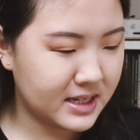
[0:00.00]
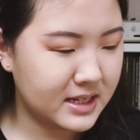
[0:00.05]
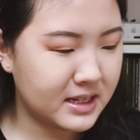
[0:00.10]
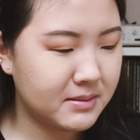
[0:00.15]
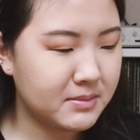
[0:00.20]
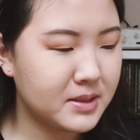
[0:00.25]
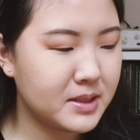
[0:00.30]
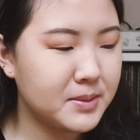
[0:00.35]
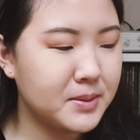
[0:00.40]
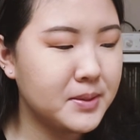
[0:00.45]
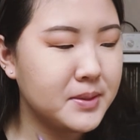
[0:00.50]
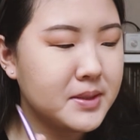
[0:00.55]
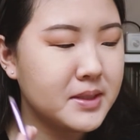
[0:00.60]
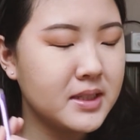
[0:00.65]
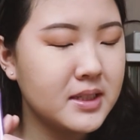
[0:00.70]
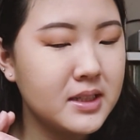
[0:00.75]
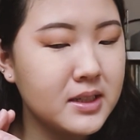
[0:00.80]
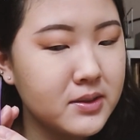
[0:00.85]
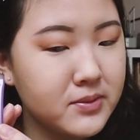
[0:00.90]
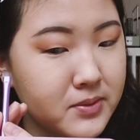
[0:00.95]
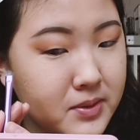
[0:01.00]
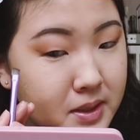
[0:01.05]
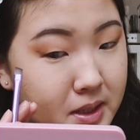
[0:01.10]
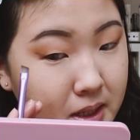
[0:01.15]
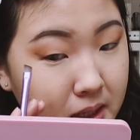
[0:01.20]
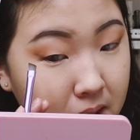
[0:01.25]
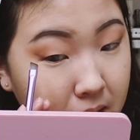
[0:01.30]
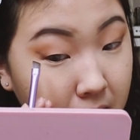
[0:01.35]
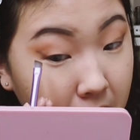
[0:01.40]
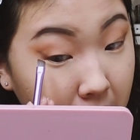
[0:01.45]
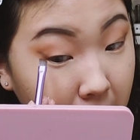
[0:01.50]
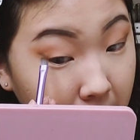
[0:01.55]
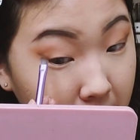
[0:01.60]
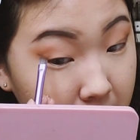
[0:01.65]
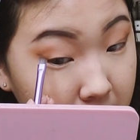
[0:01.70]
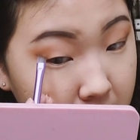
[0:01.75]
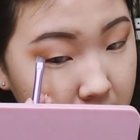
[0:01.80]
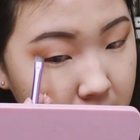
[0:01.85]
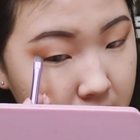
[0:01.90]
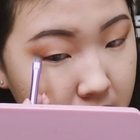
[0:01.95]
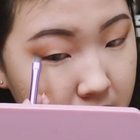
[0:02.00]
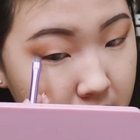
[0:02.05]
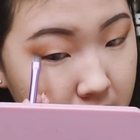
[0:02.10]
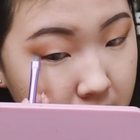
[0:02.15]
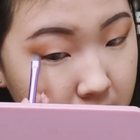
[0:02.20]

I was supposed to look really good.